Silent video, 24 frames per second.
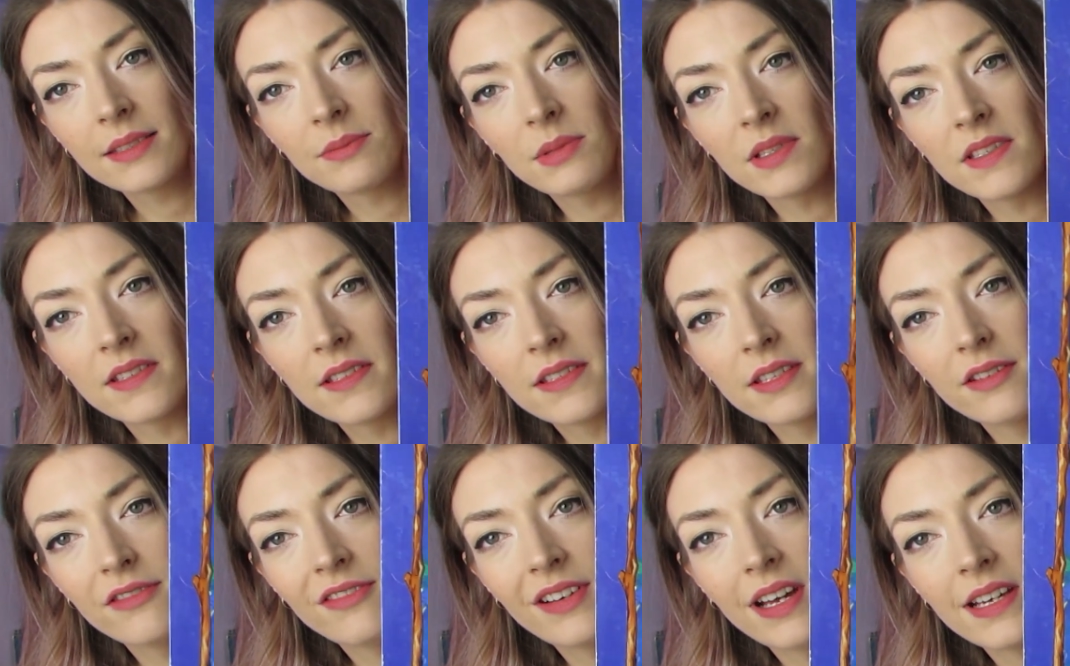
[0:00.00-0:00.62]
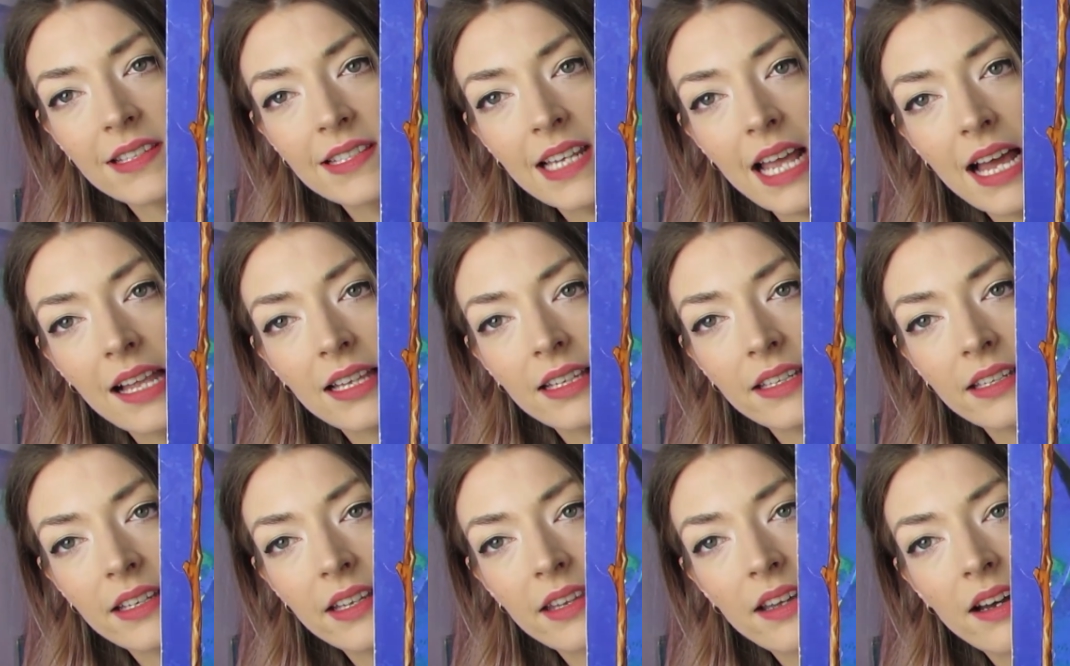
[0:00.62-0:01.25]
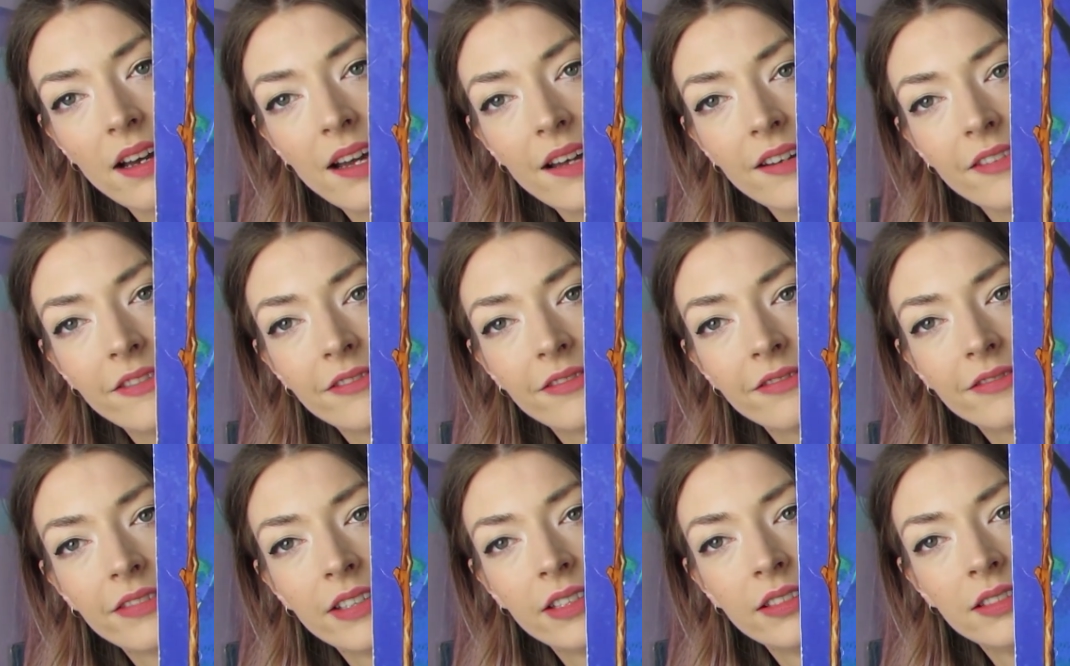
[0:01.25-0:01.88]
was the first calendar that
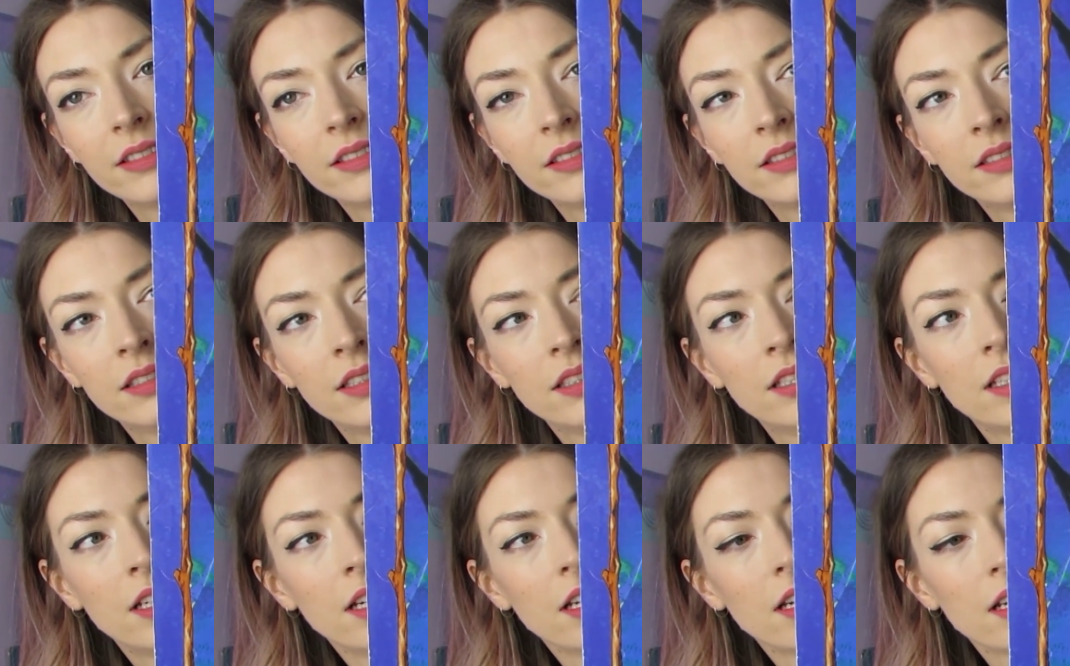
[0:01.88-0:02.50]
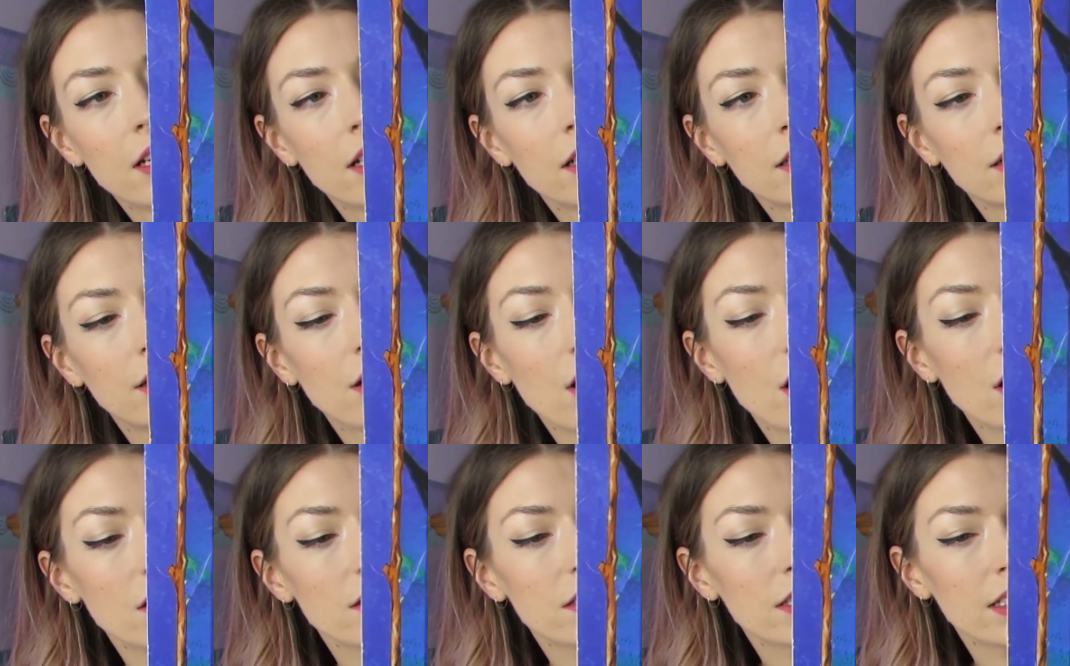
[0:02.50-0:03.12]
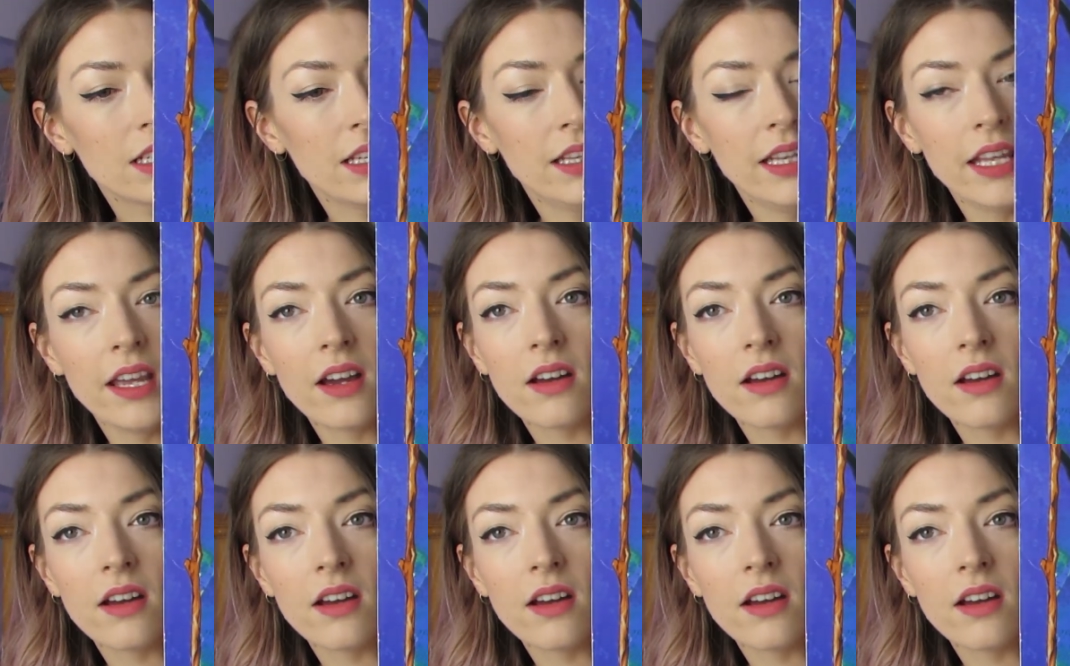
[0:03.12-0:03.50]
I've got in the